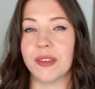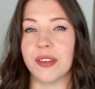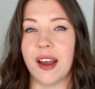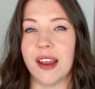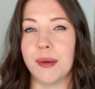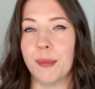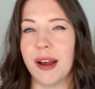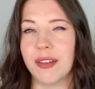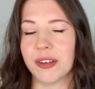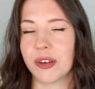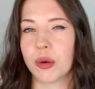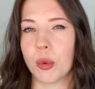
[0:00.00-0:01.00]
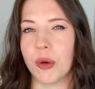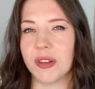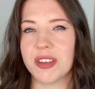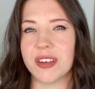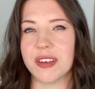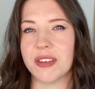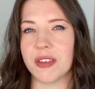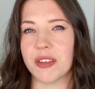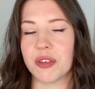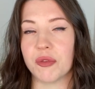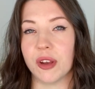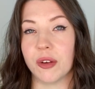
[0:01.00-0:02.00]
the animalic qualities that
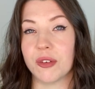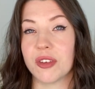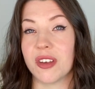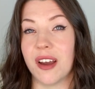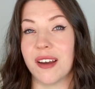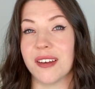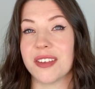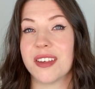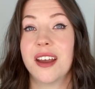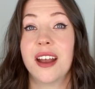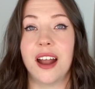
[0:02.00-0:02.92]
this fragrance has,